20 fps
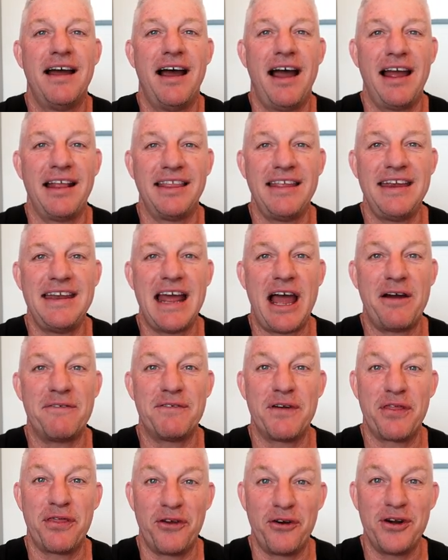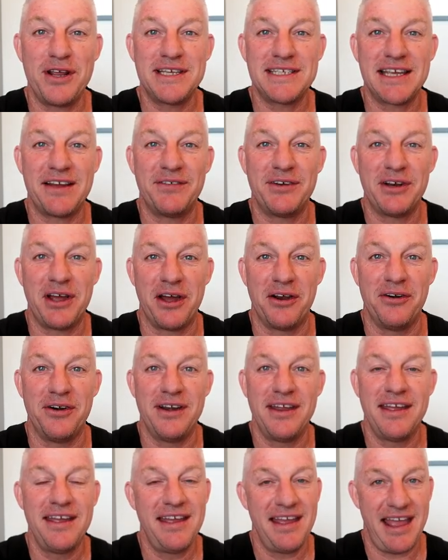I lead out for thirty-seven
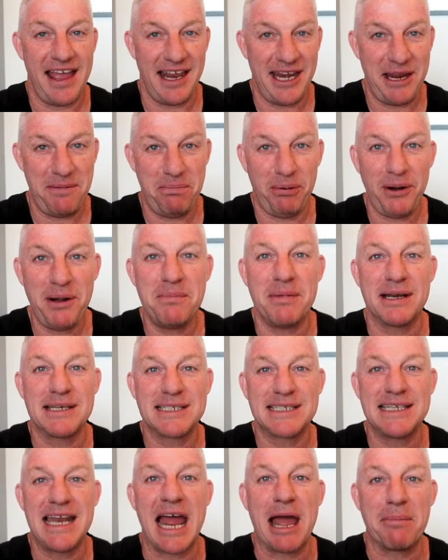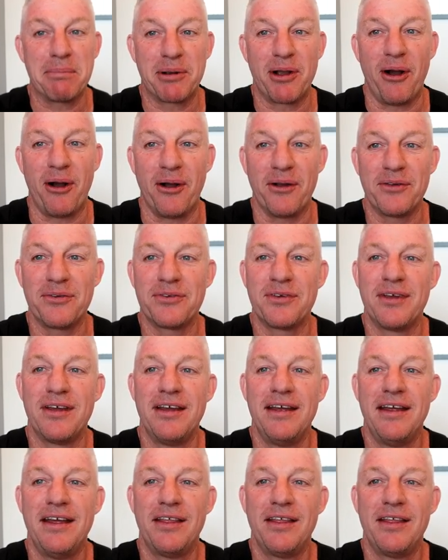hundred, and he pretty much snap calls.